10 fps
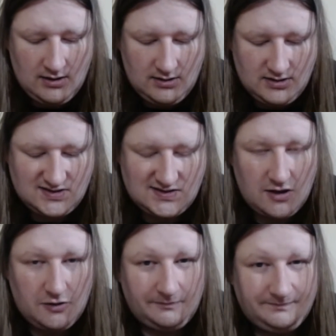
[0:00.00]

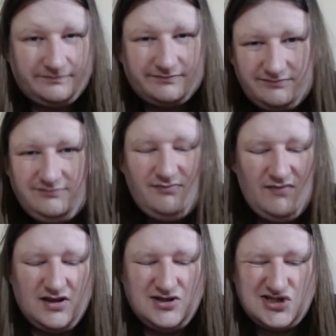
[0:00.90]
So
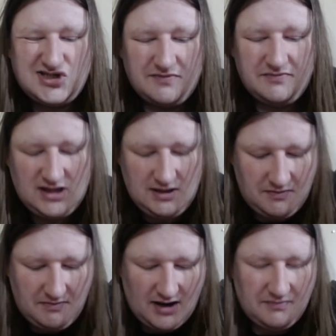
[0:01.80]
just something to keep in
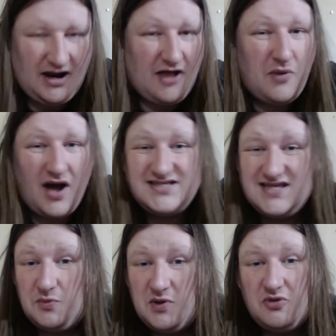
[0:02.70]
mind, but otherwise it
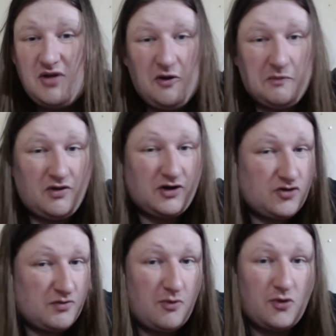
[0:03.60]
will help clear the
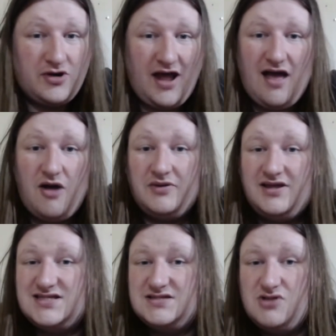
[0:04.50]
board out,
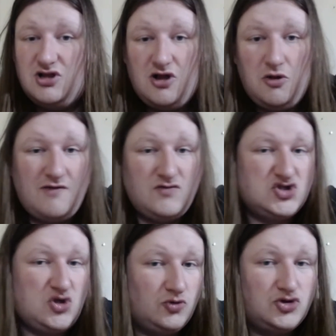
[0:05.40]
get some of the low-level
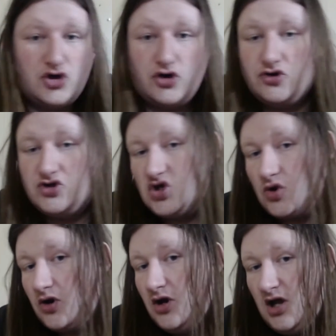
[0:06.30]
soldiers
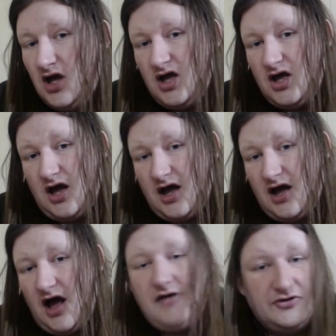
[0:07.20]
or
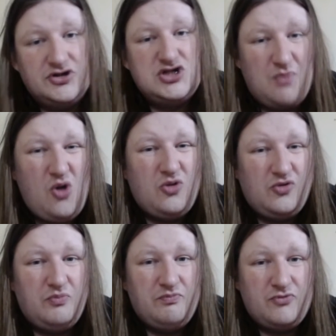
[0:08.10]
other small little
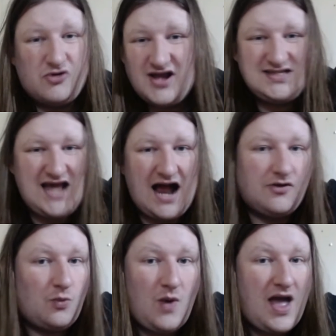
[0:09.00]
threats out of the
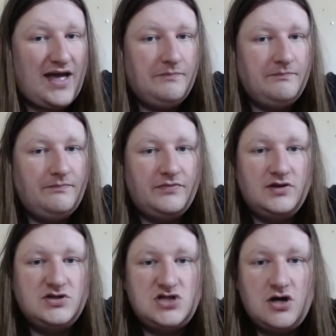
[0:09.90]
way,
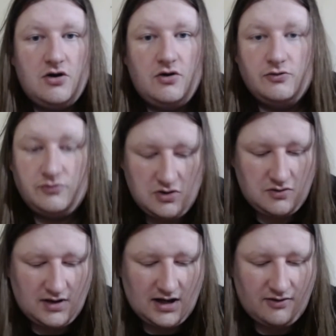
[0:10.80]
so you can
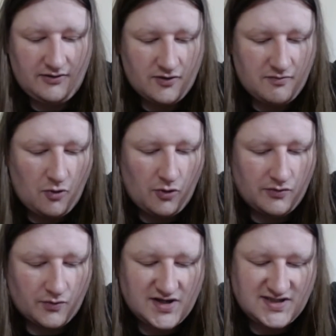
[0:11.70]
kind of clear the board
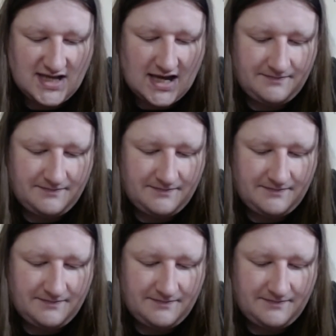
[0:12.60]
and reset.